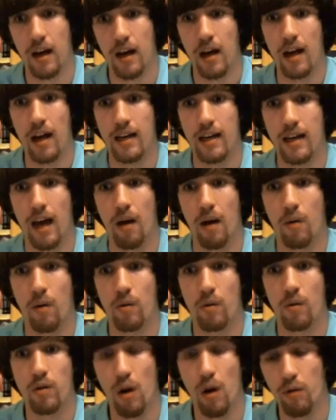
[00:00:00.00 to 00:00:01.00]
Now,
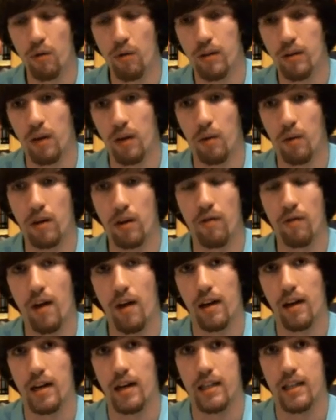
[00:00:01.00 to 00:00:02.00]
note that when you're
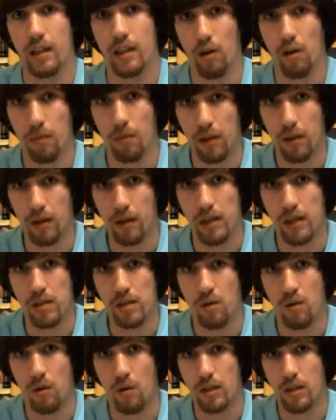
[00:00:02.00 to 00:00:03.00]
finalizing your ability
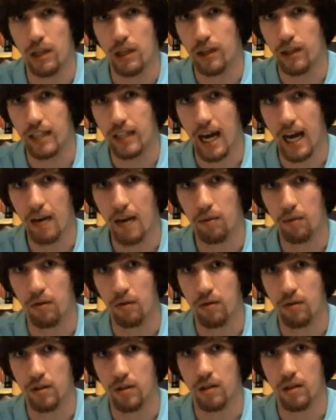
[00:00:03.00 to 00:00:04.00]
scores, in the
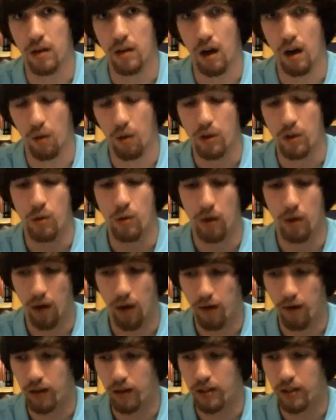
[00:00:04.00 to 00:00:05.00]
tables, which we
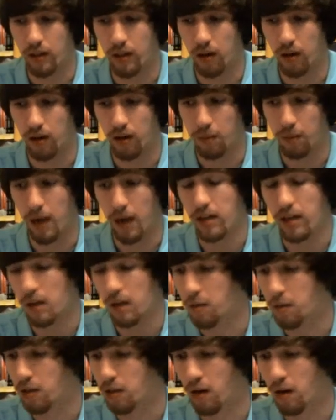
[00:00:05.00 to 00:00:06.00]
reference page
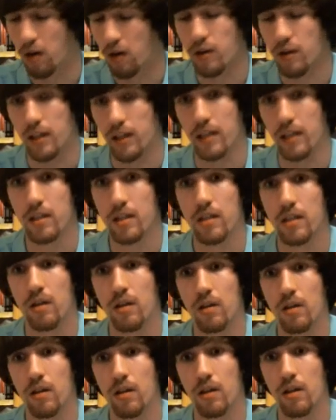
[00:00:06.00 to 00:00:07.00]
numbers on our sheets,
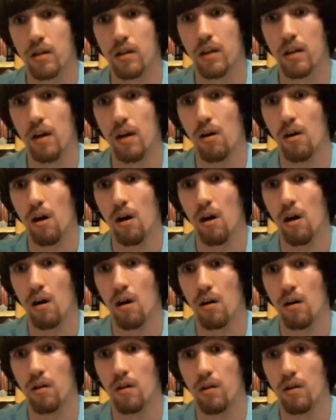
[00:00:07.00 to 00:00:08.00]
there
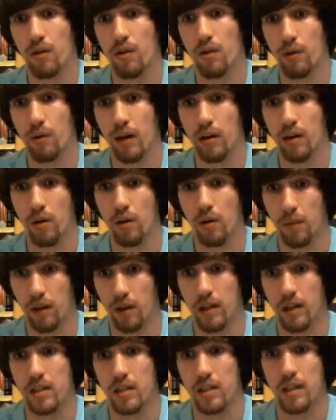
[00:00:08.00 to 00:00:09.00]
are 3 of your
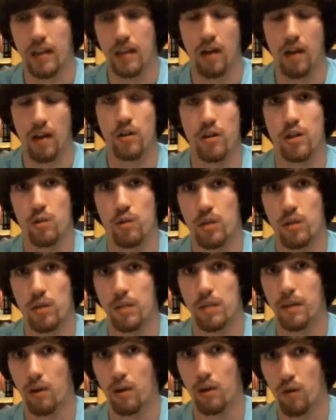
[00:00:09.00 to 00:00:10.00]
abilities, Intelligence,
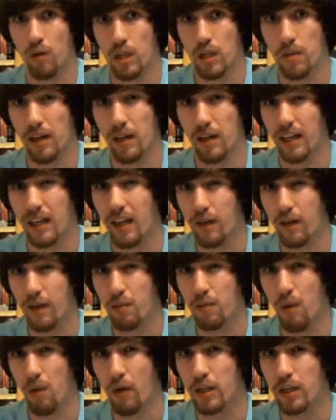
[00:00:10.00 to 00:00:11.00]
Wisdom, and Charisma, can give
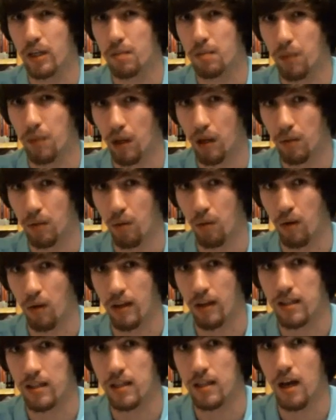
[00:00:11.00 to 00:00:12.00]
you bonus build
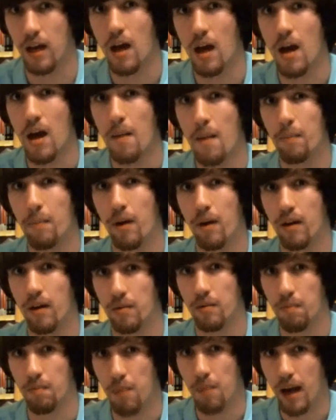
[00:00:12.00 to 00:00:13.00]
points, but
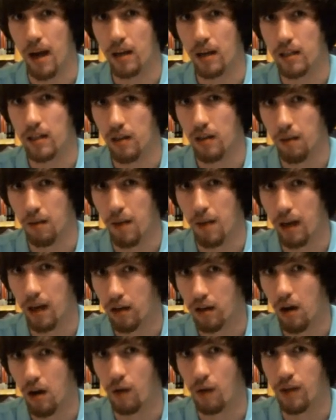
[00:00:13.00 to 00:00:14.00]
make a
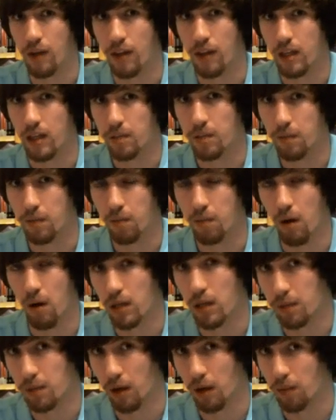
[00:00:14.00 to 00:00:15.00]
note that these
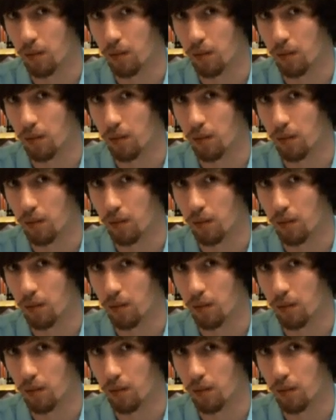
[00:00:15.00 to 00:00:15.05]
bonus build